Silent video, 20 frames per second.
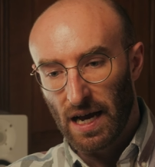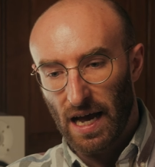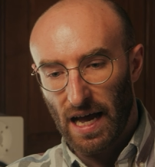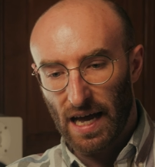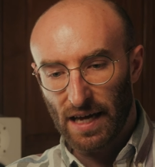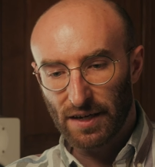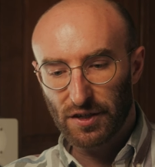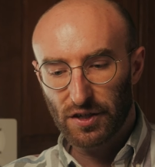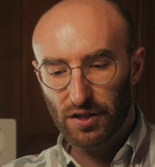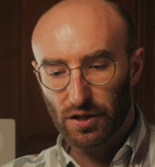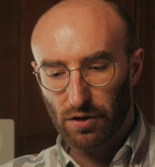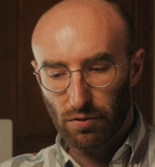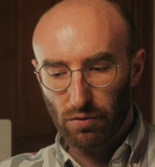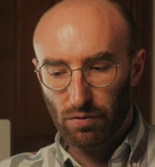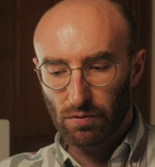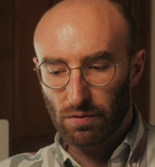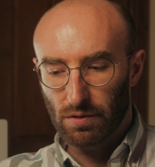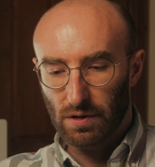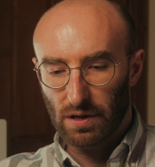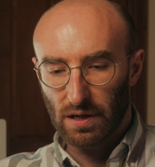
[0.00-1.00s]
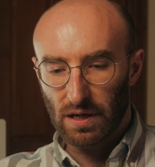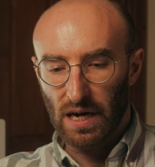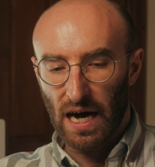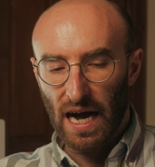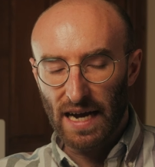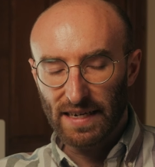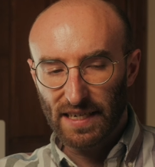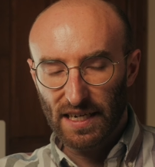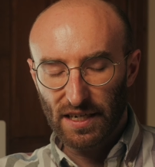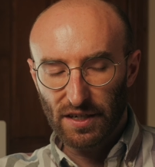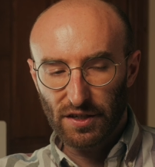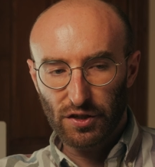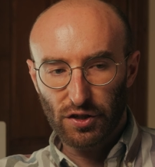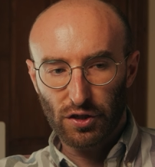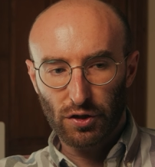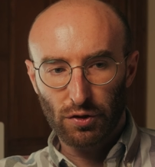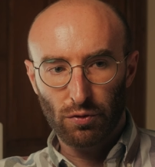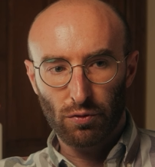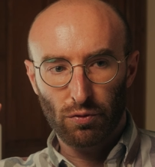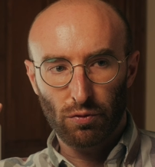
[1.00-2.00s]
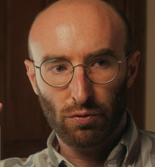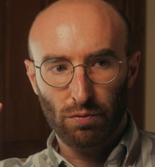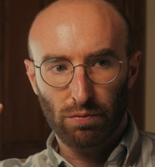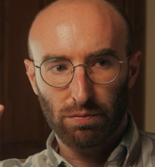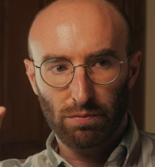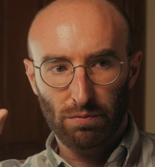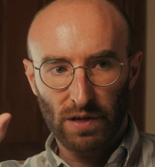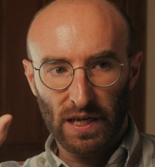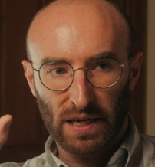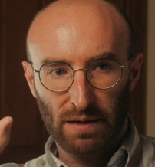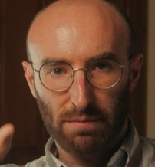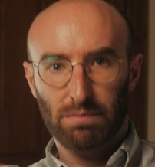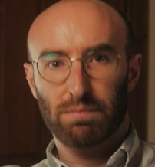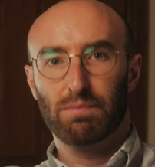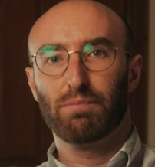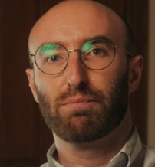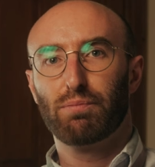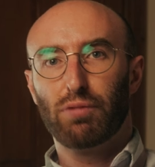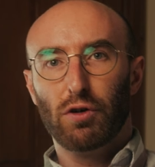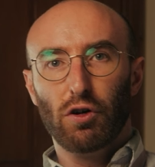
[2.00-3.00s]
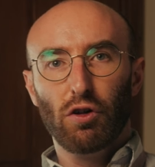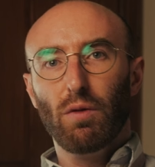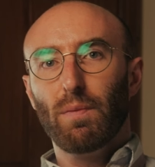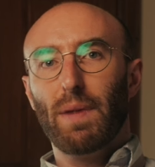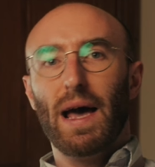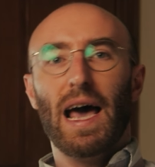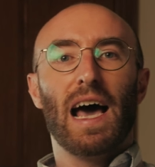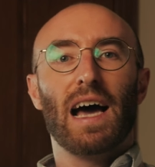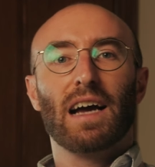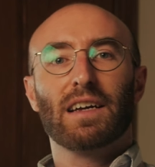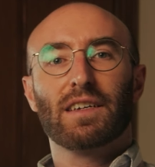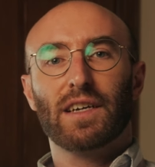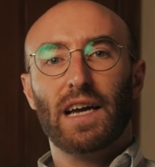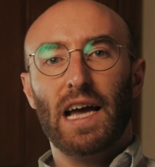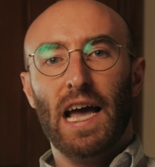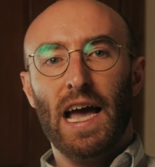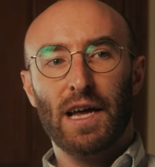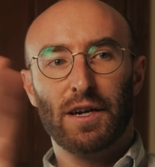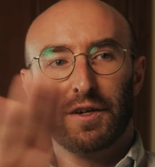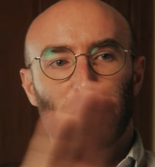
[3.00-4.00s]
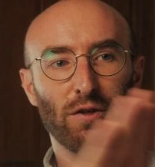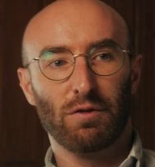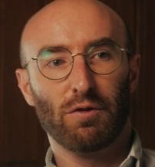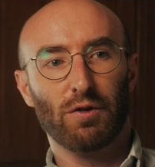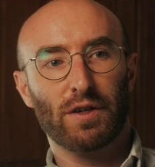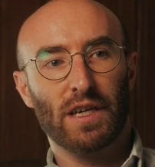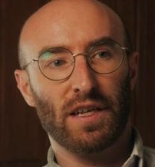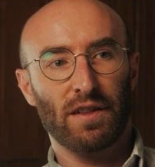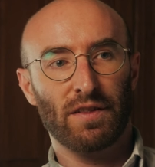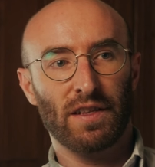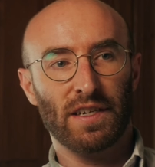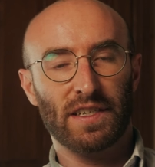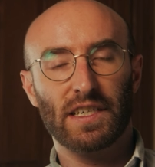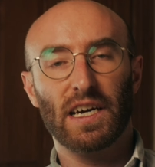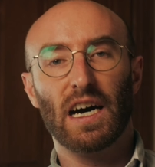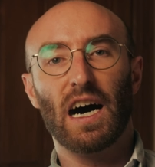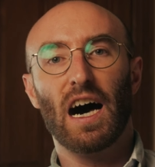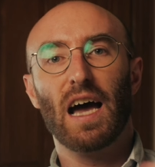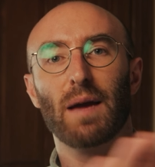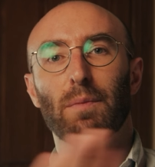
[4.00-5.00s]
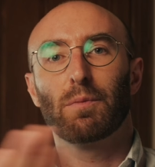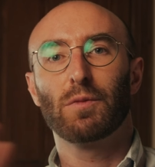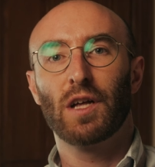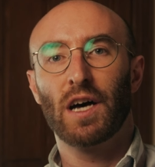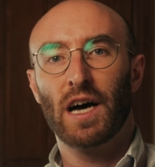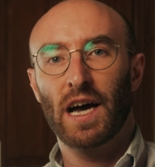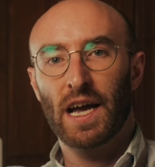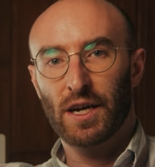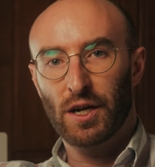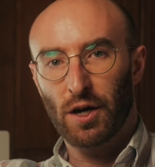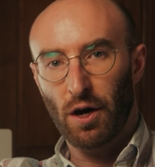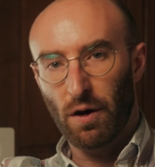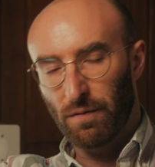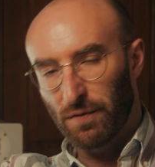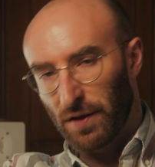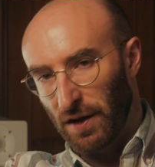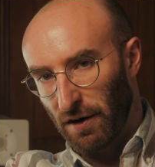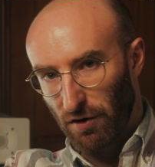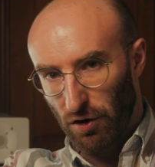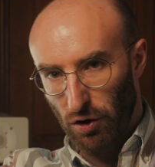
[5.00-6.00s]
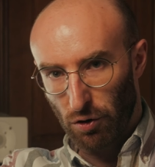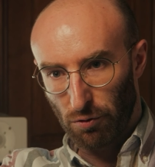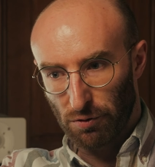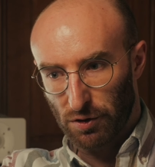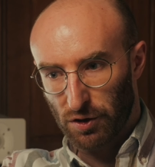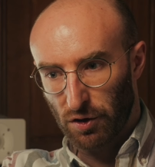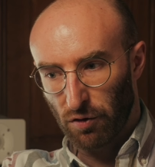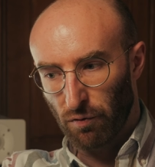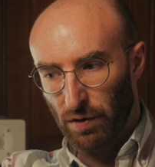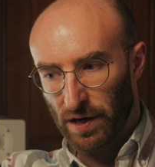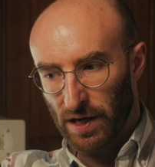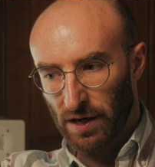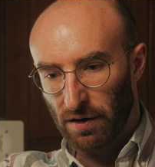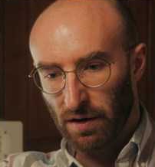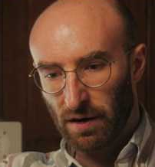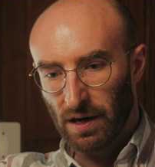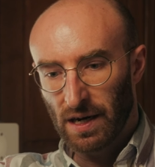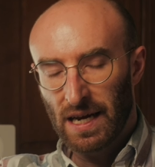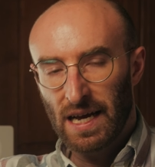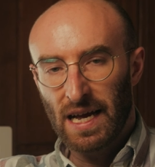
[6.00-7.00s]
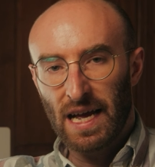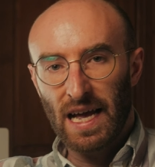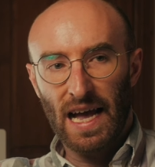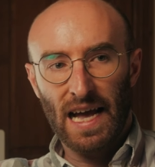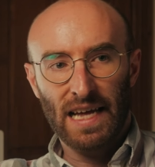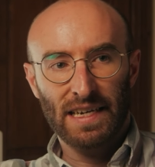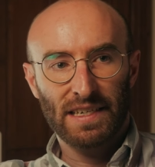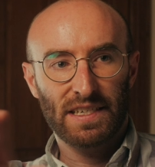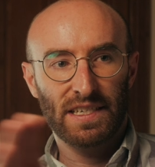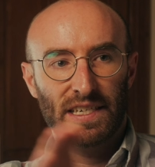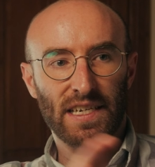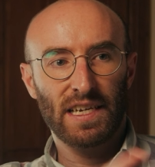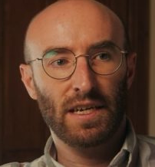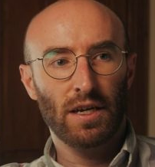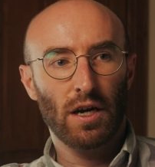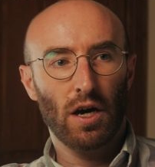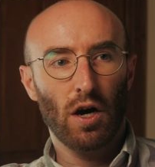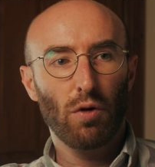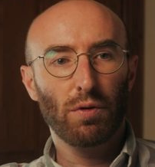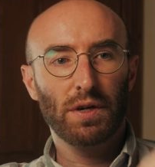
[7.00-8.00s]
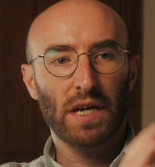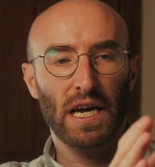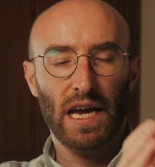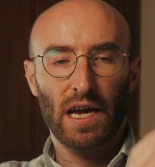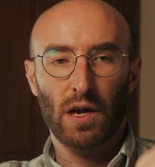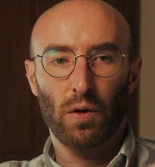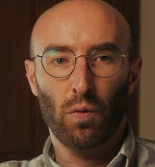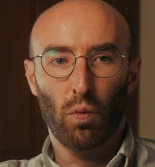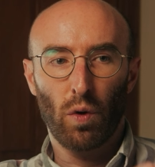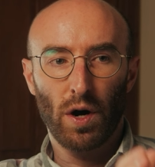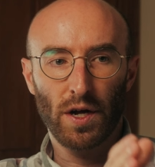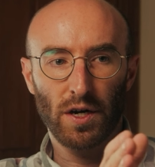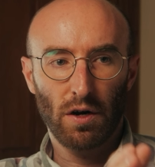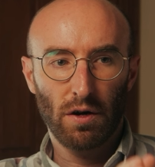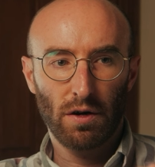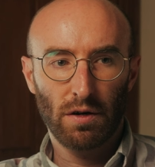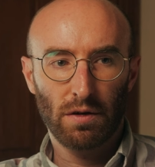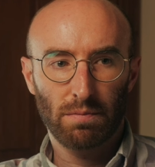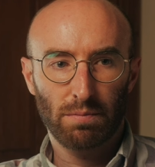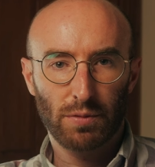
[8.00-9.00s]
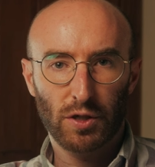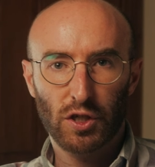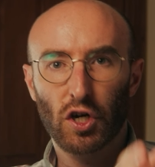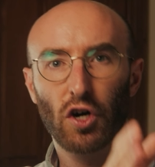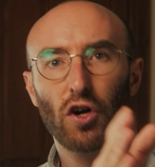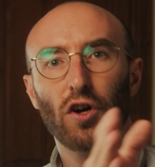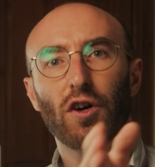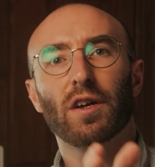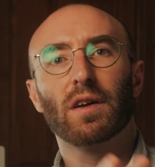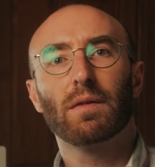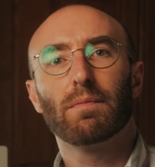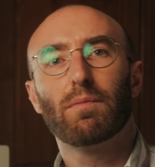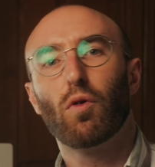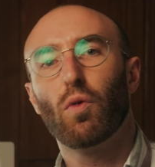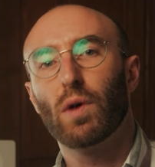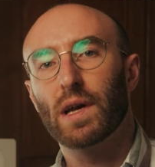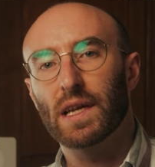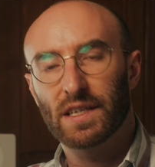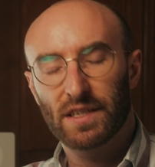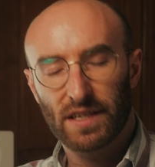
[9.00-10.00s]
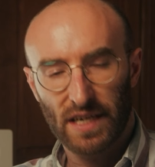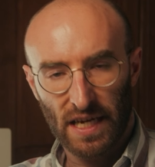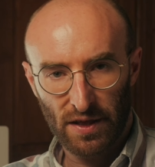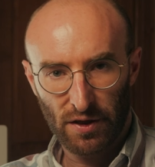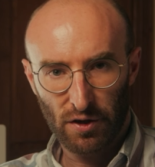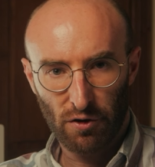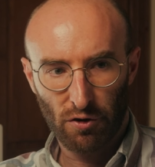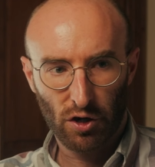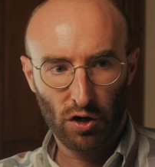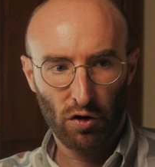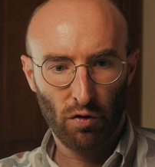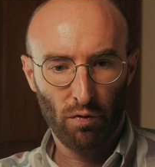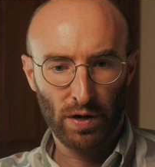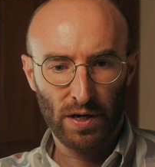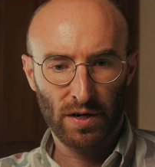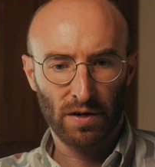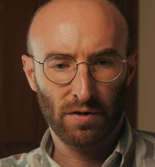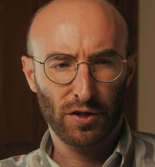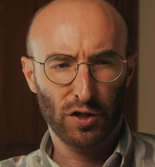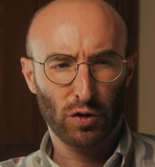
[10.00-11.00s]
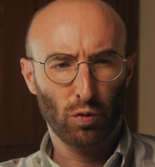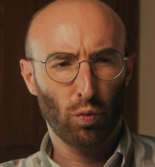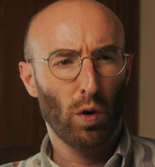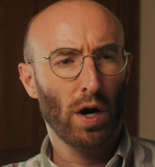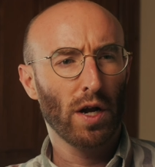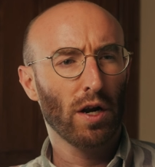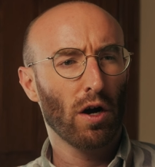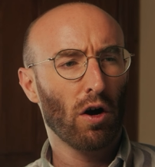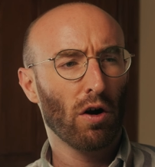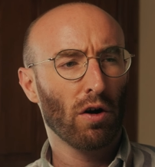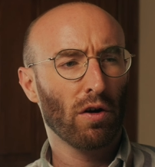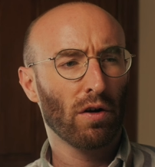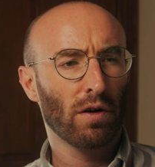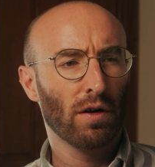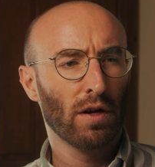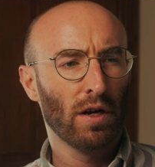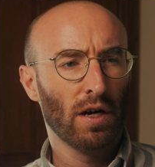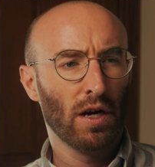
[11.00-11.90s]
And so I tend to like pull back and look at the timeline of their whole career and see, okay, what are turning points in their careers? What are